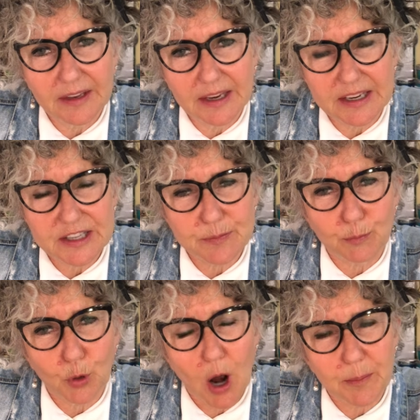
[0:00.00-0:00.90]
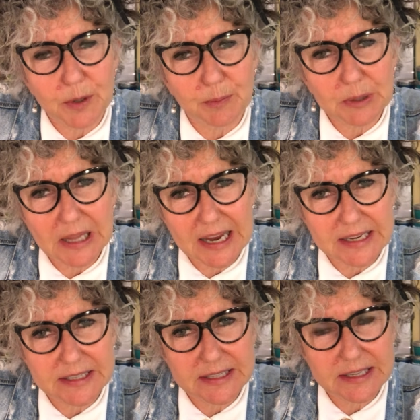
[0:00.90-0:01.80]
in its proper
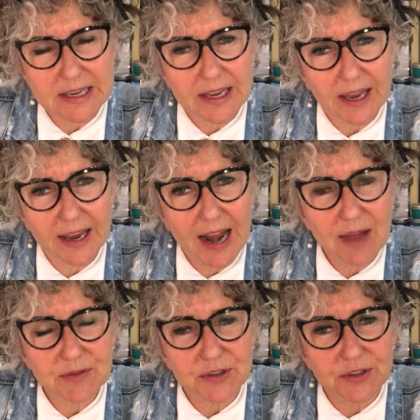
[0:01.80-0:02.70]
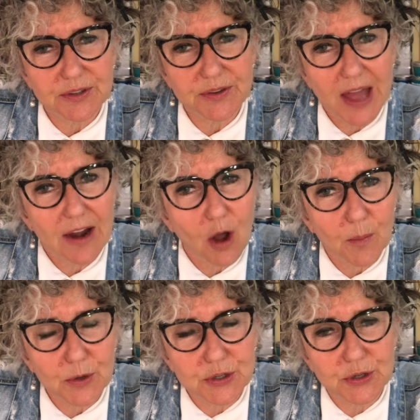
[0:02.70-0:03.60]
place. And after that
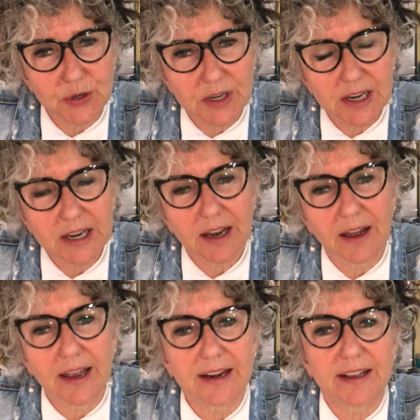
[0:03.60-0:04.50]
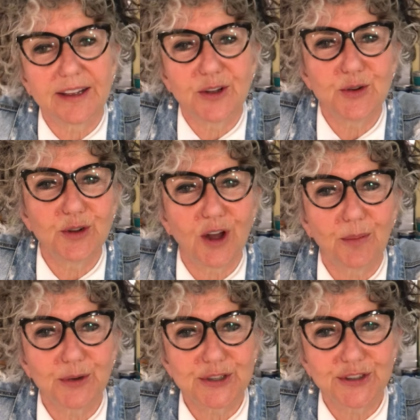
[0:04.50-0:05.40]
opportunity, I had a cool
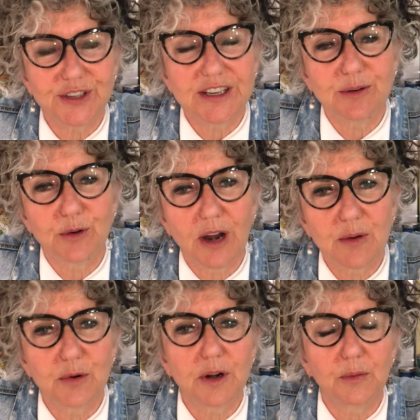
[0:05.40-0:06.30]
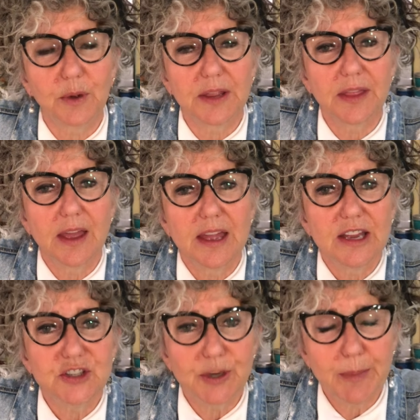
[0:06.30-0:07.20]
opportunity where I worked with
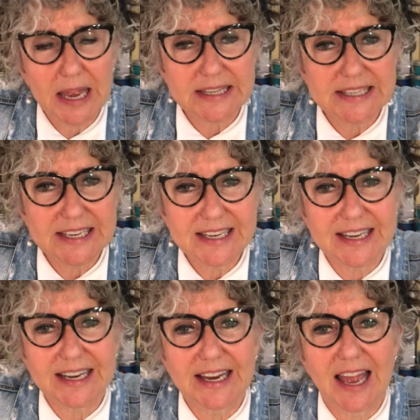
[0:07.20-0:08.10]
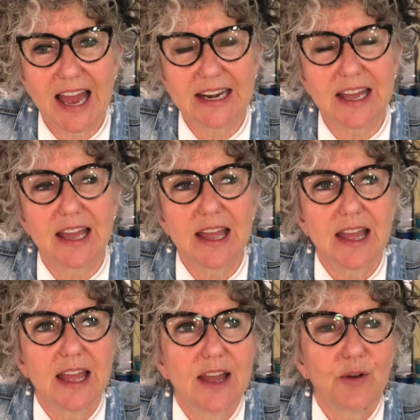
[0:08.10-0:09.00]
Jim Henson, and he had a
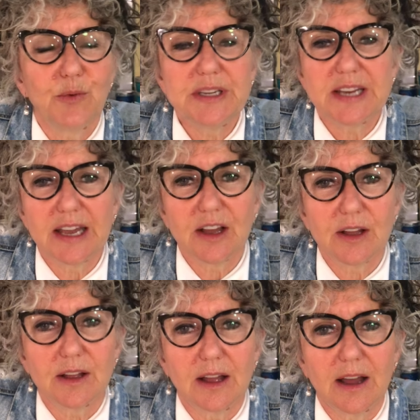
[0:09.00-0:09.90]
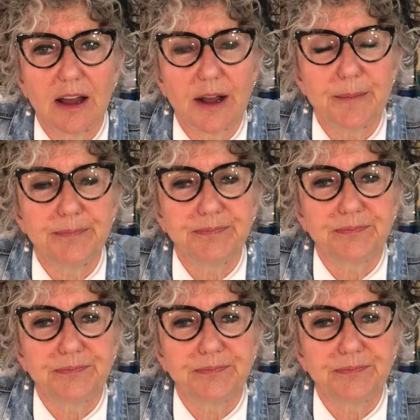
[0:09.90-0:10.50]
retail um,